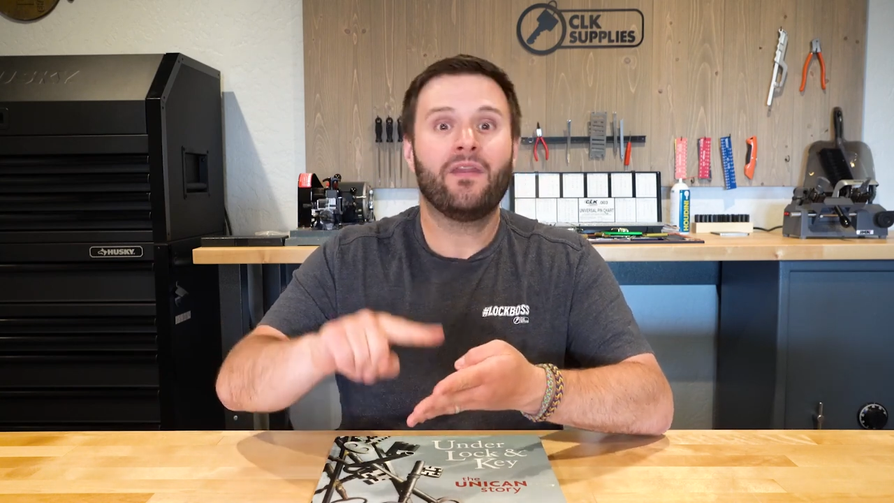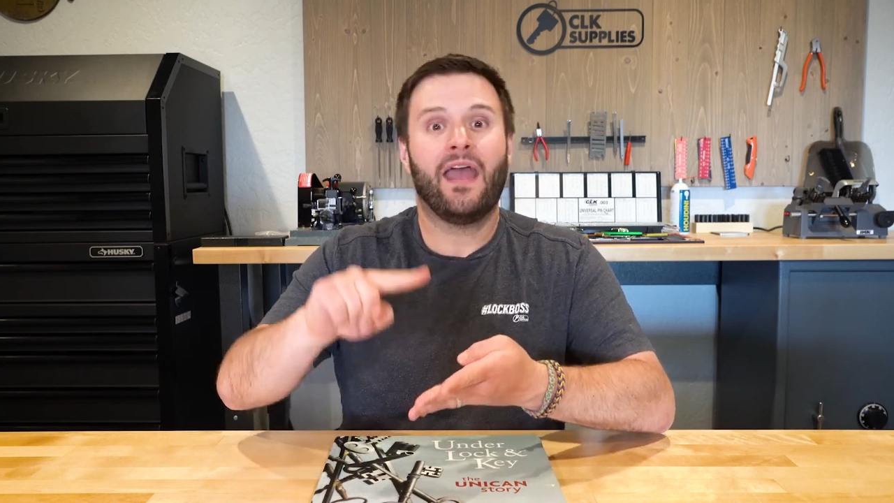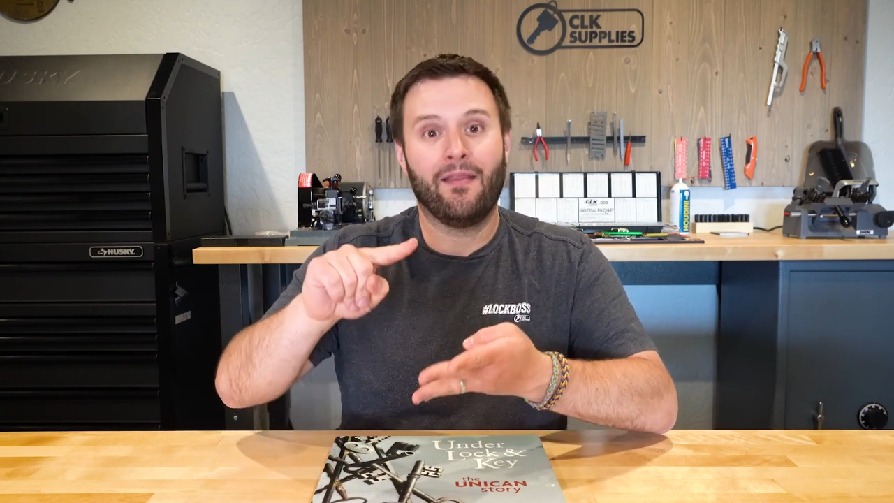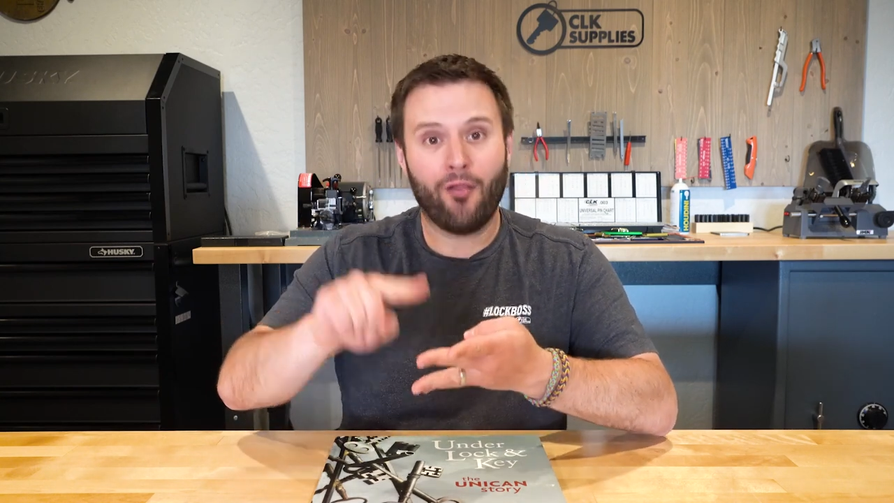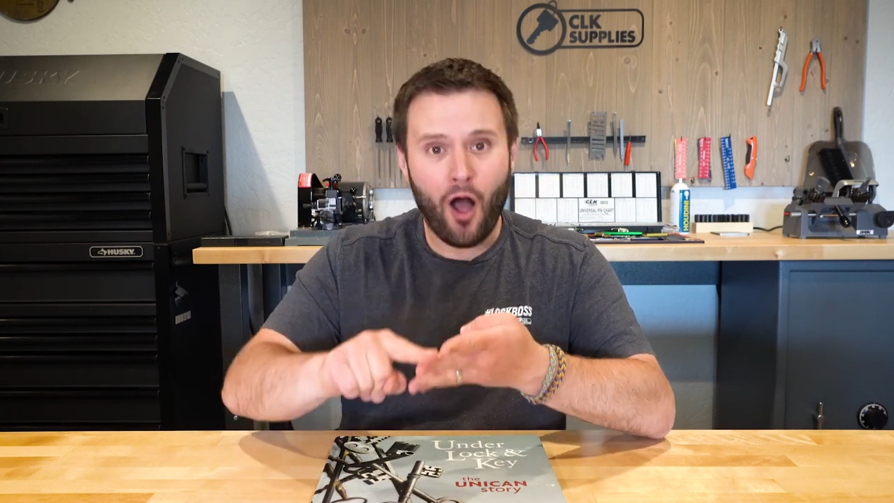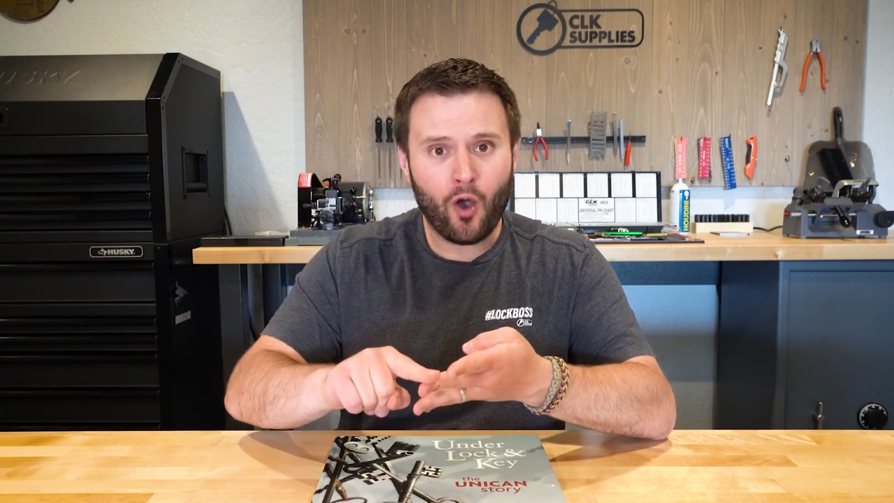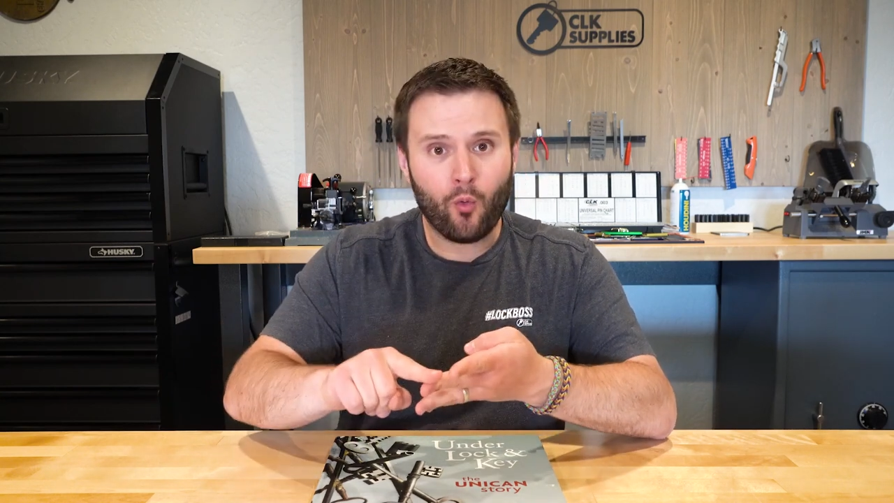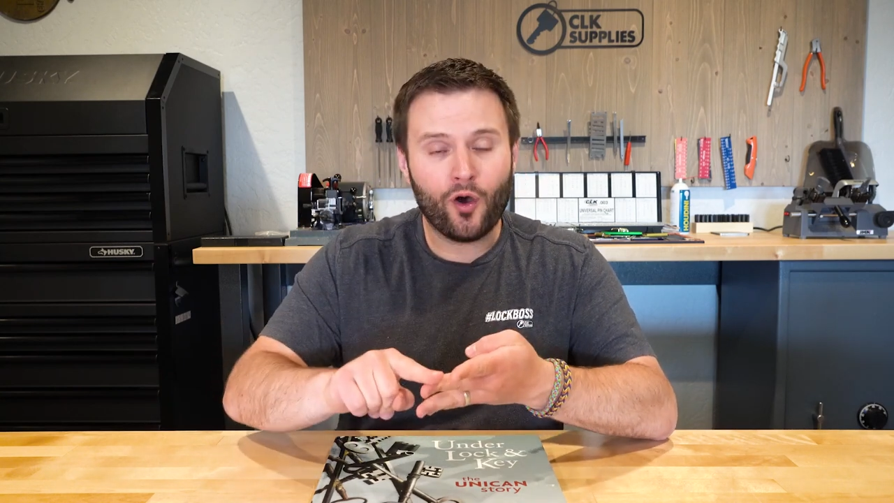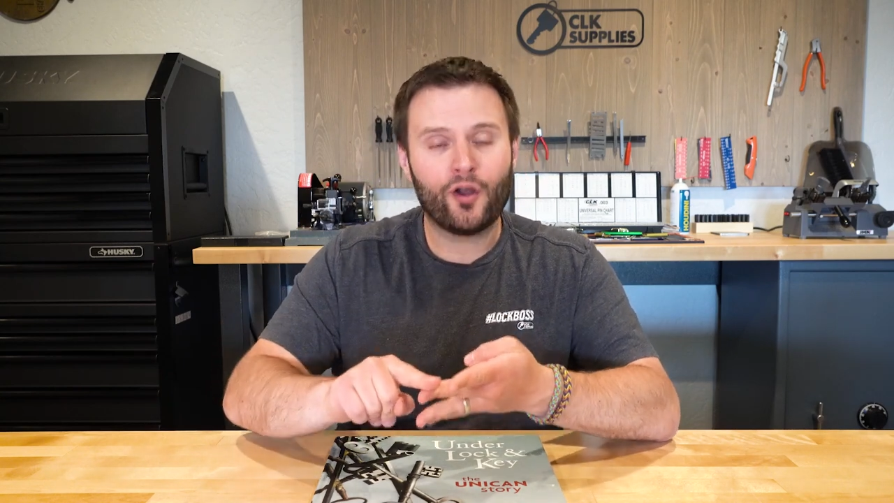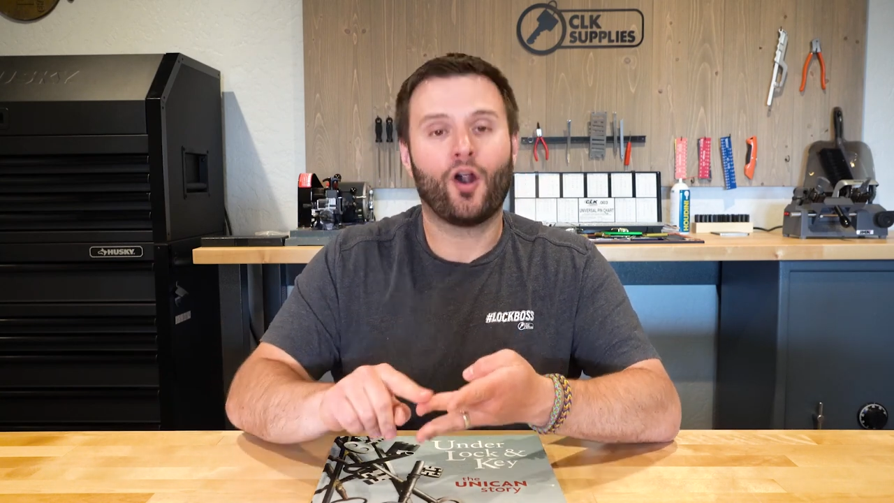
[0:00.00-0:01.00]
and
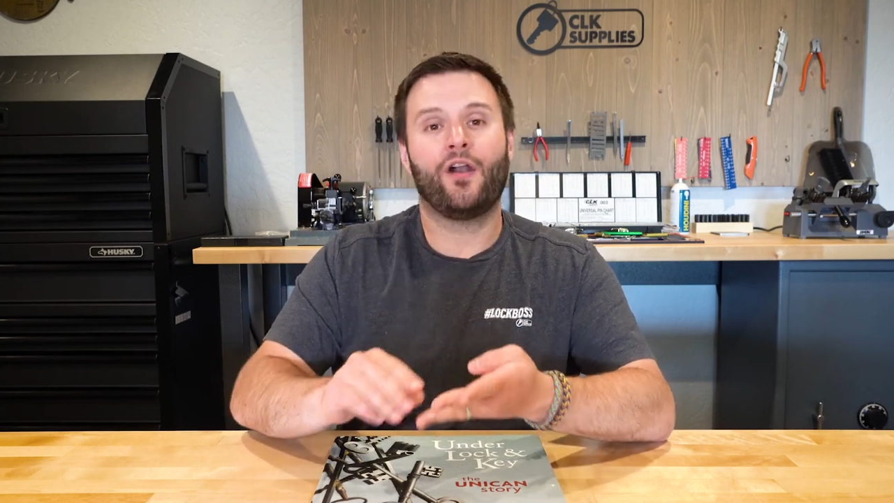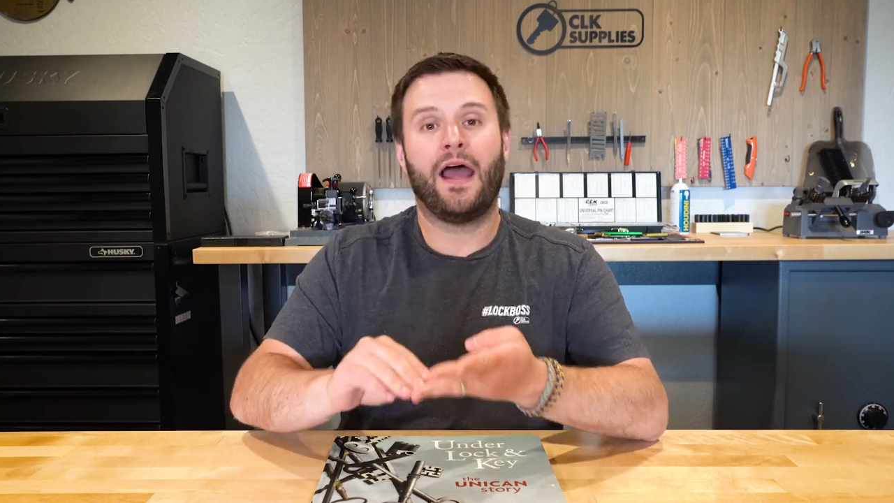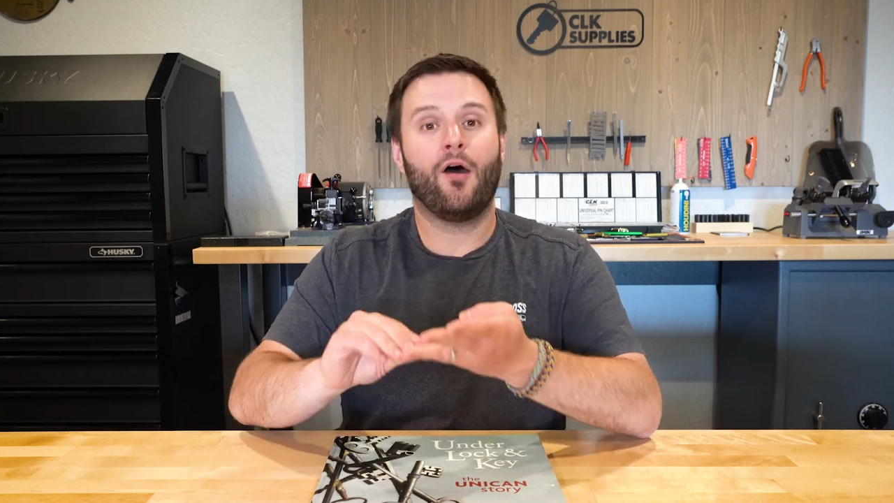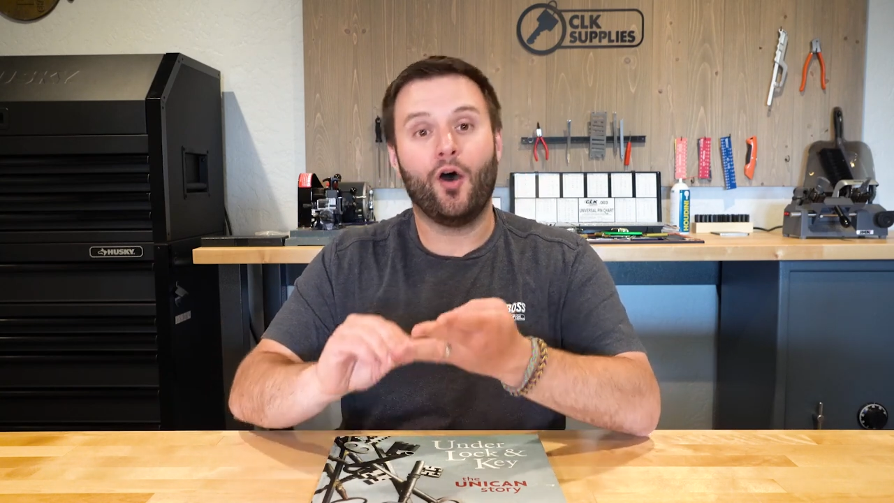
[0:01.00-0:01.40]
Lockwood are now